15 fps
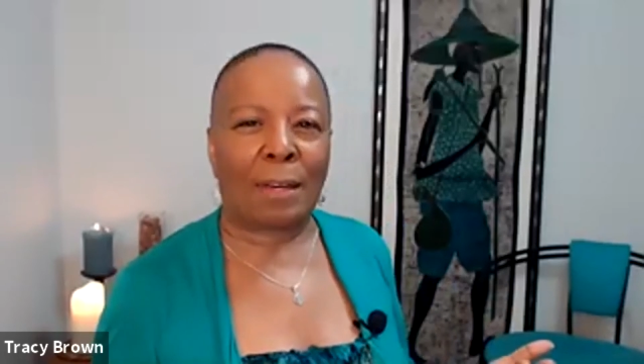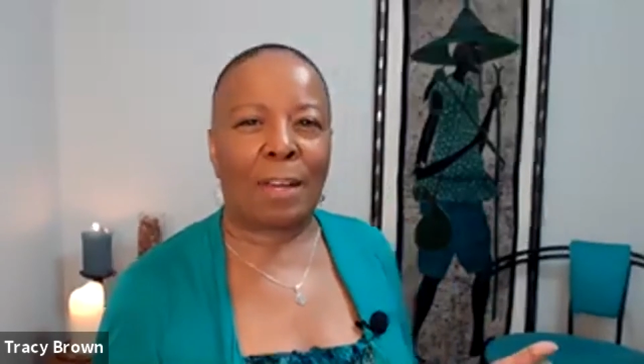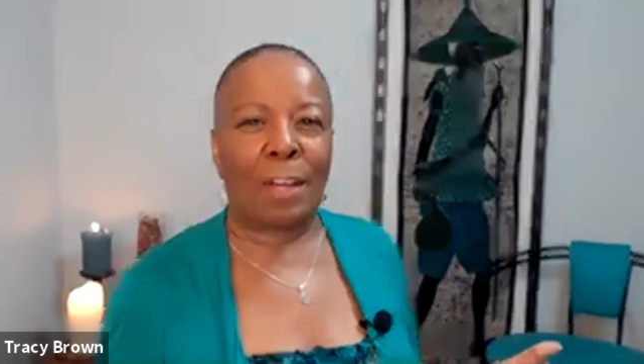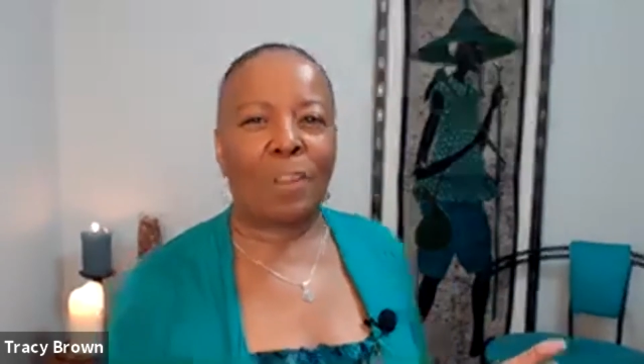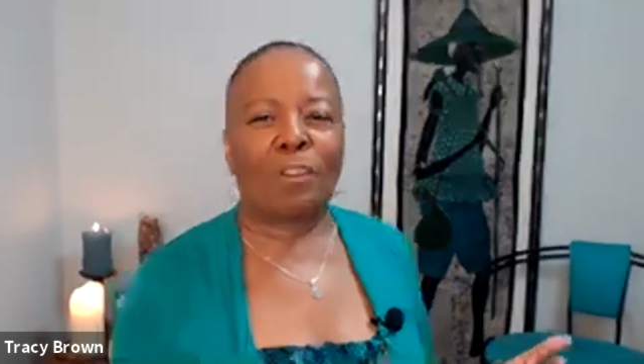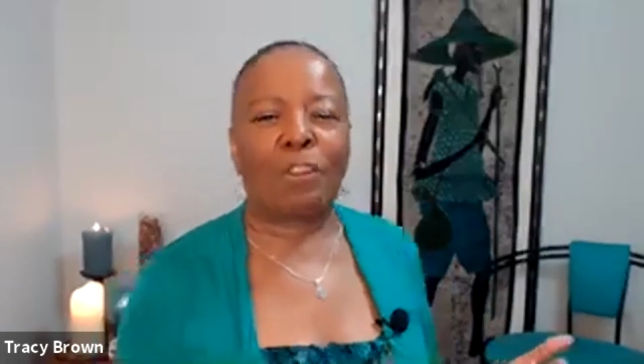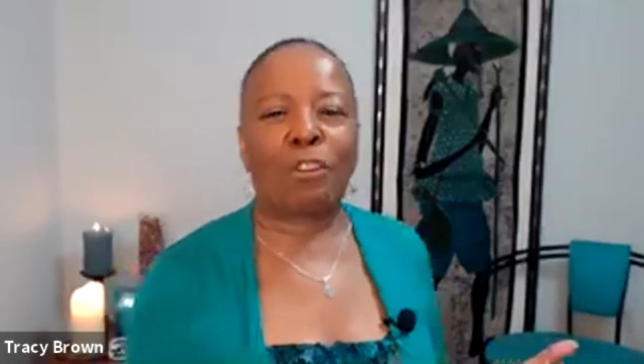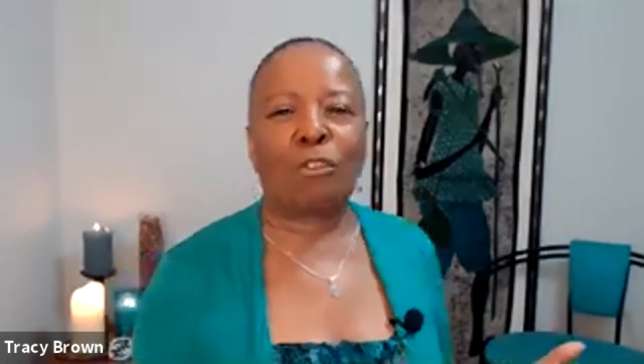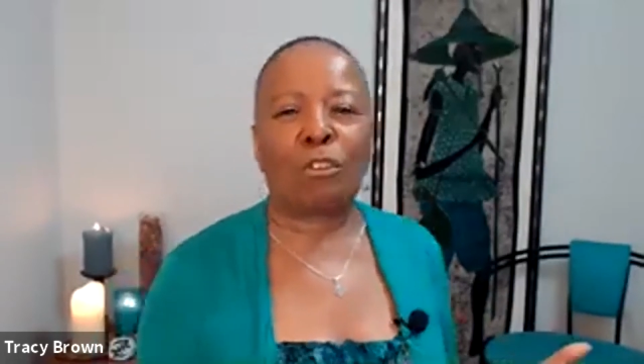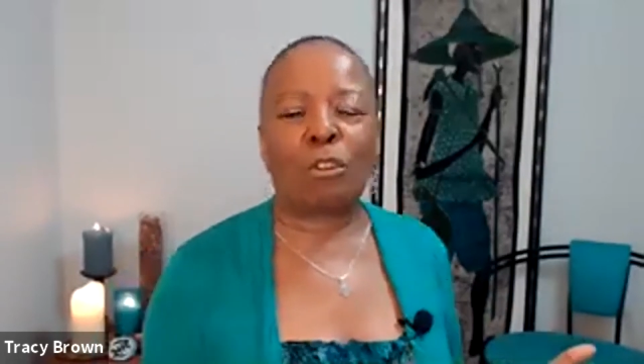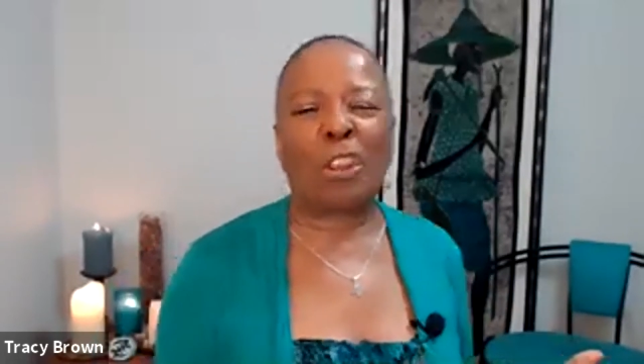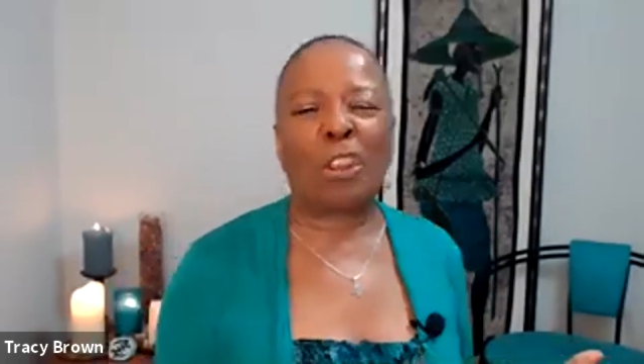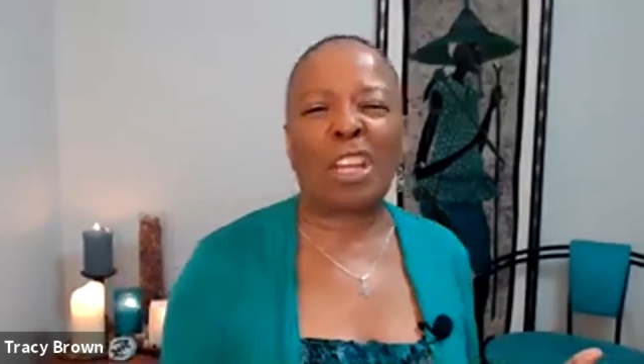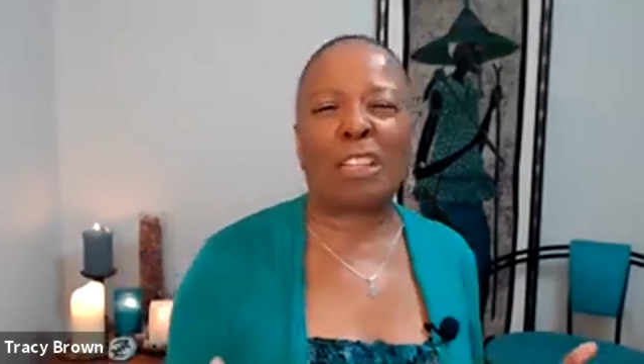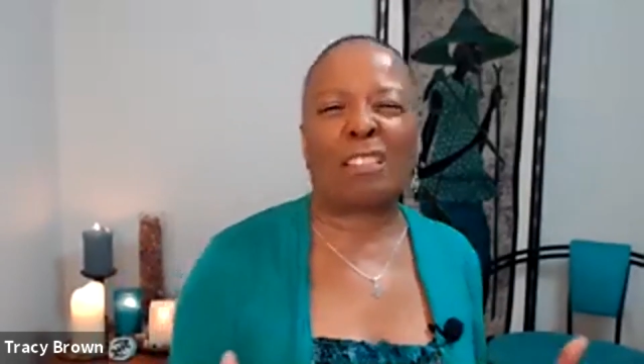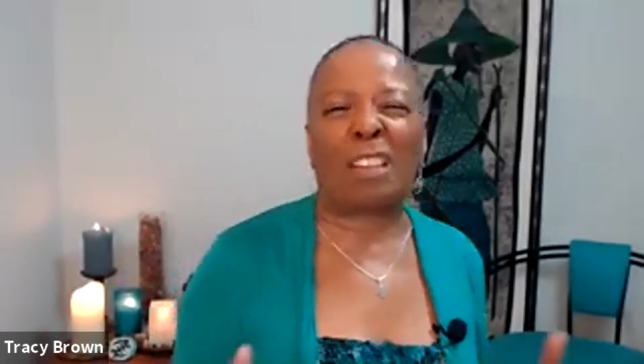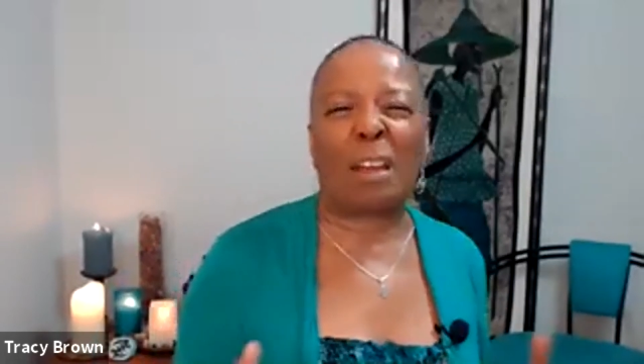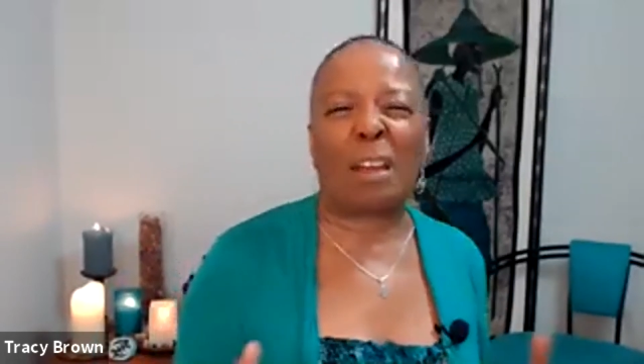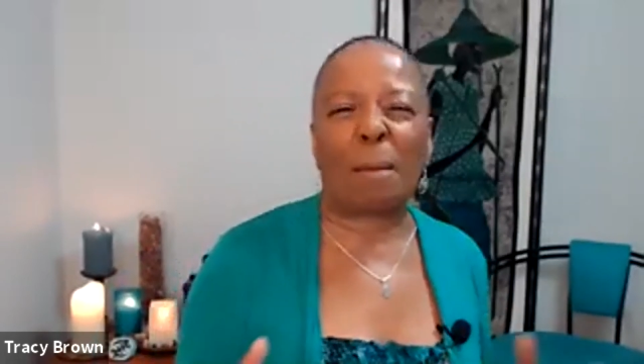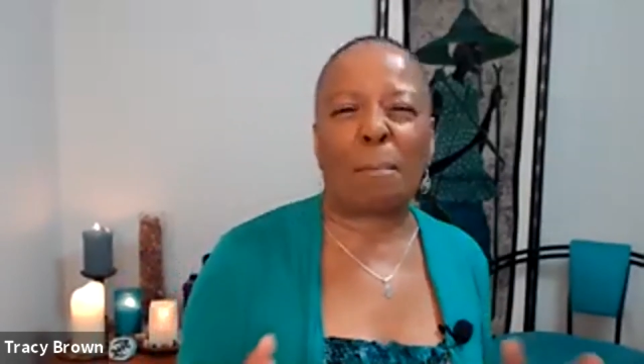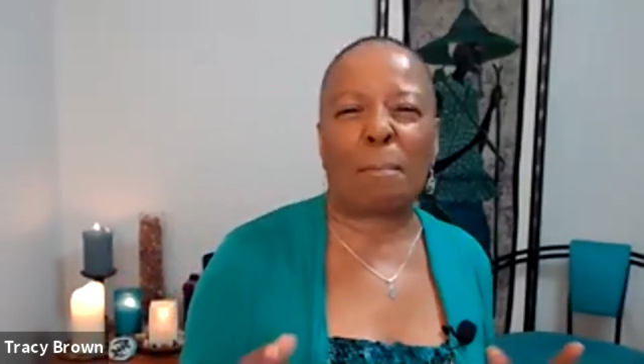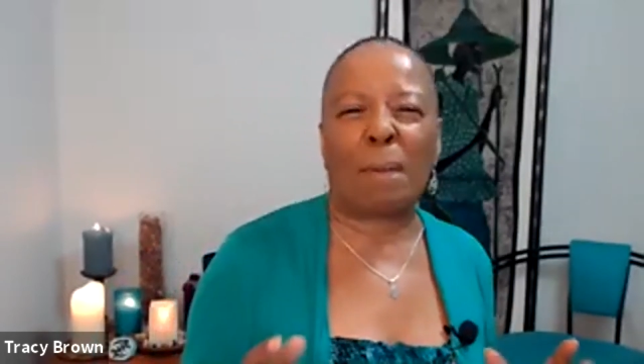Do you do things that
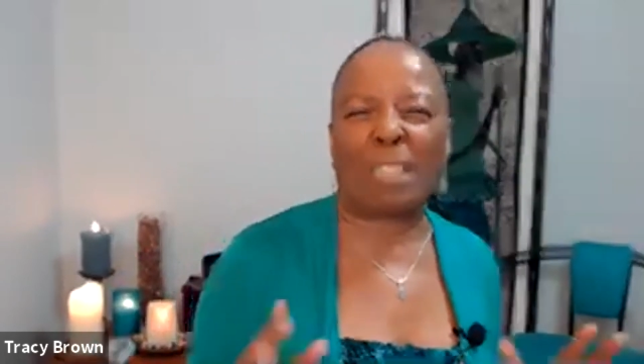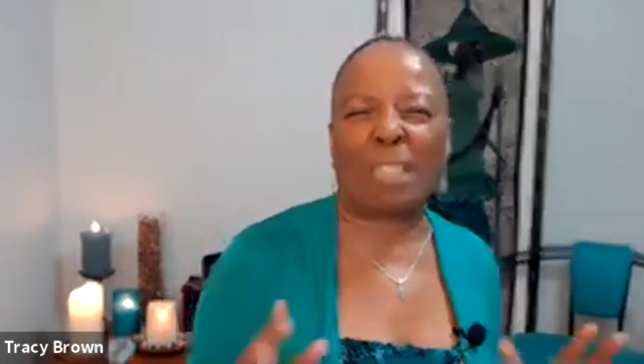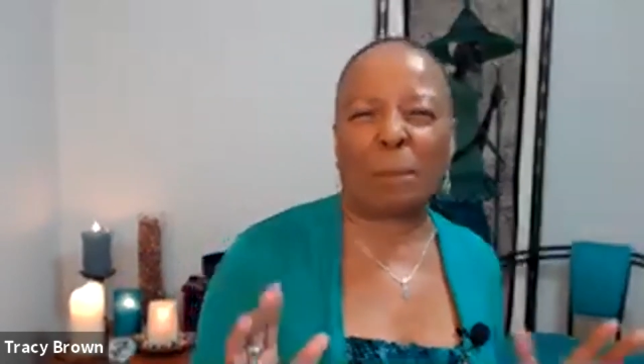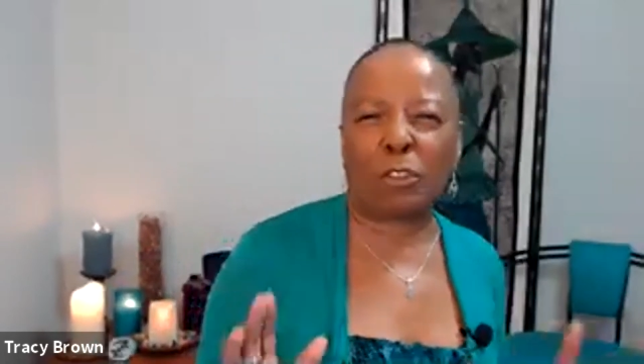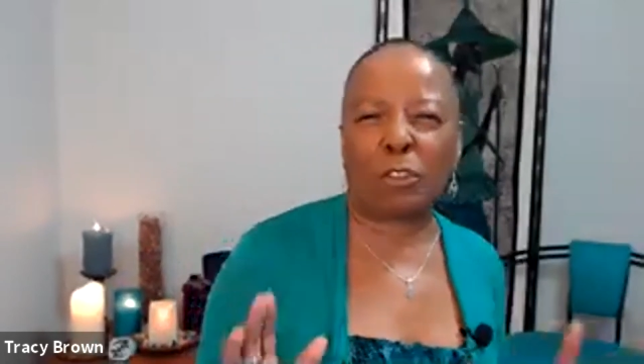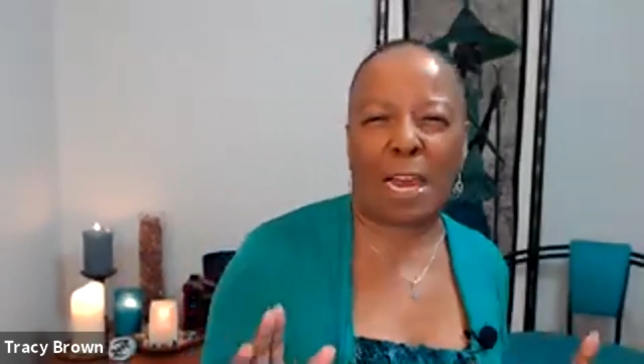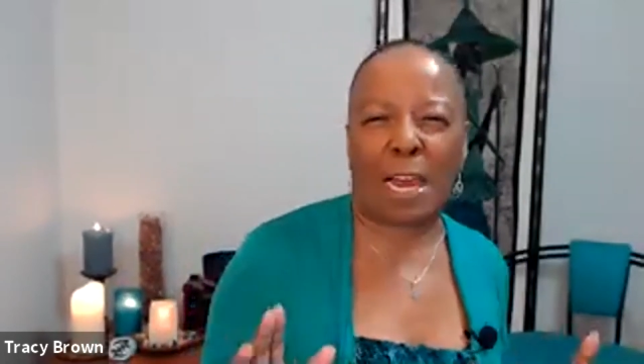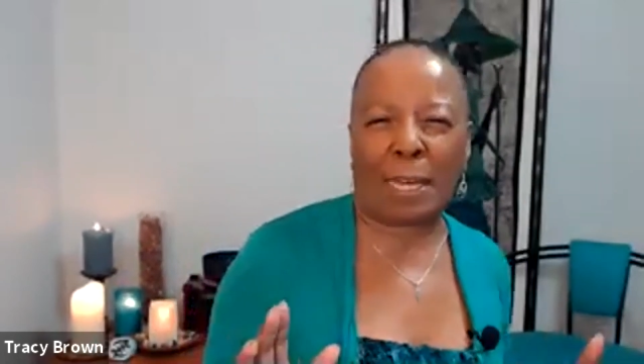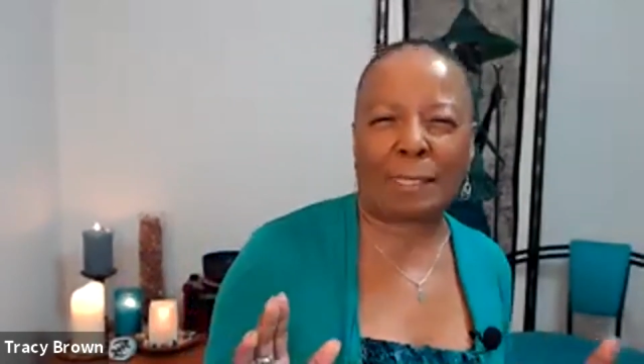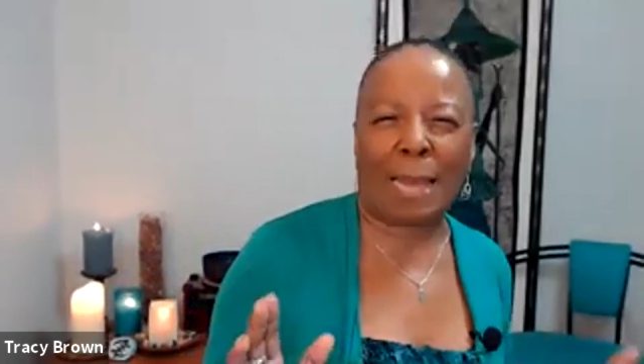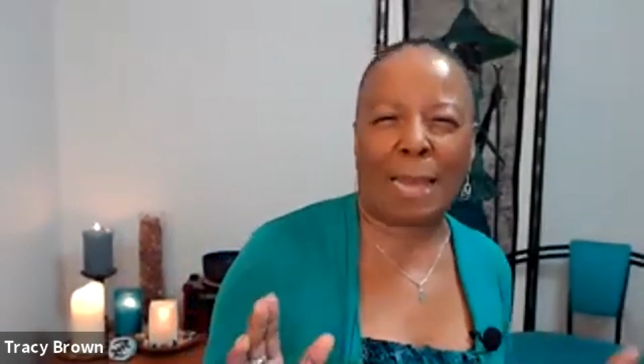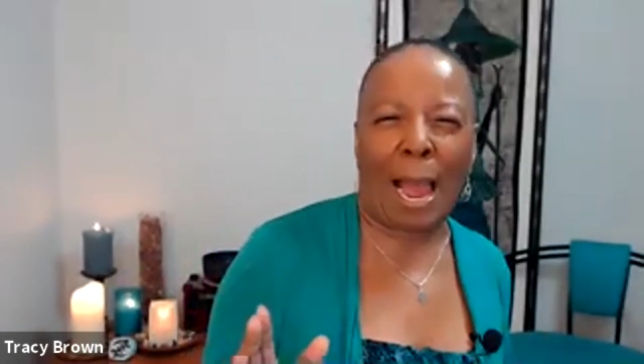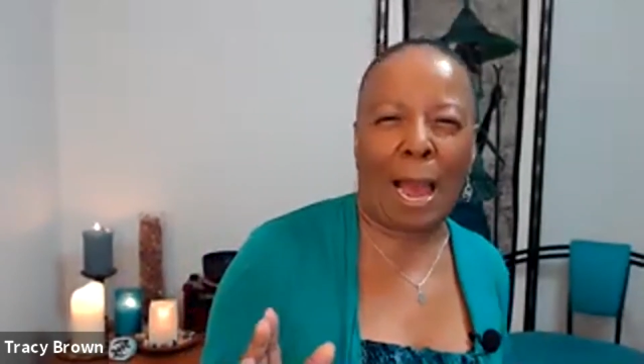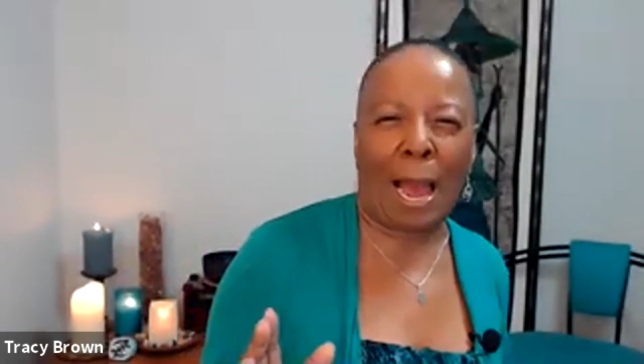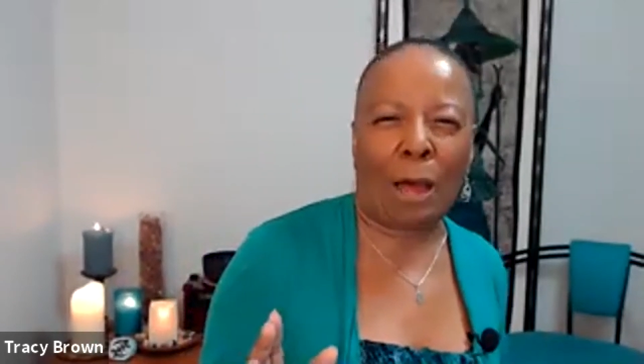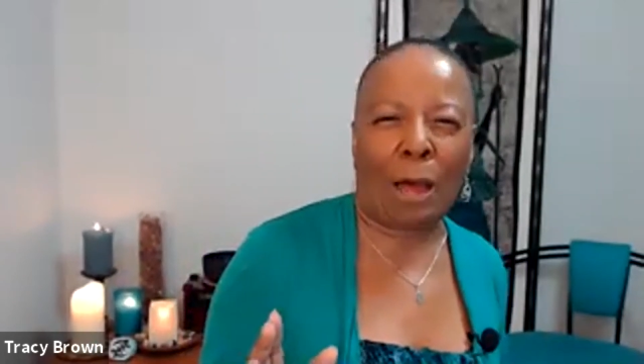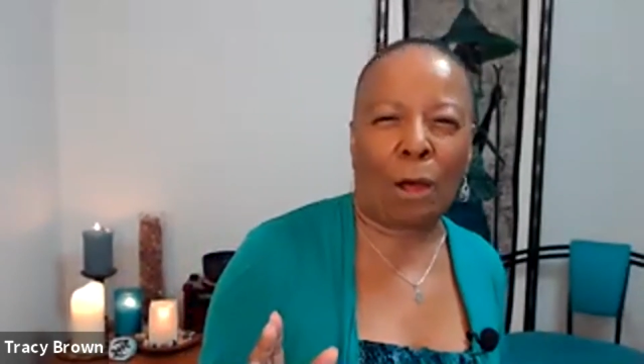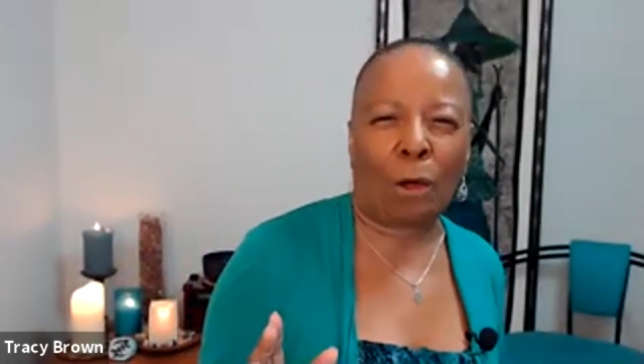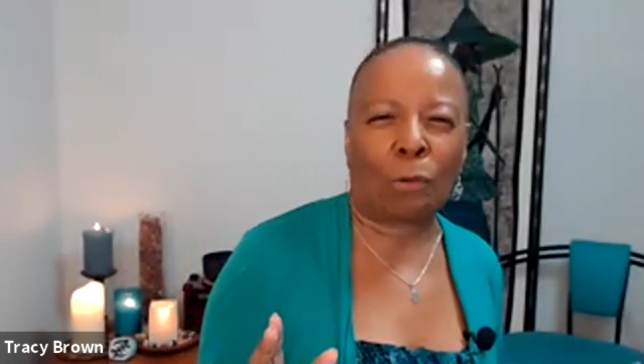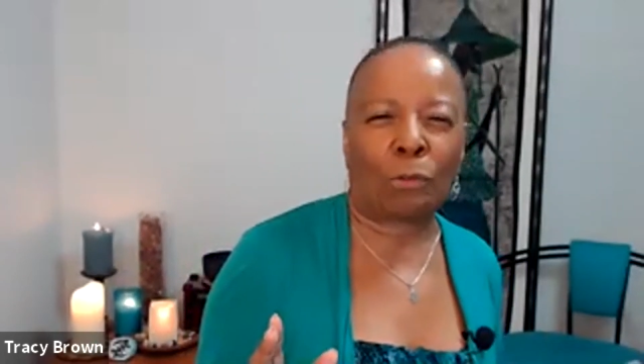make them stand out,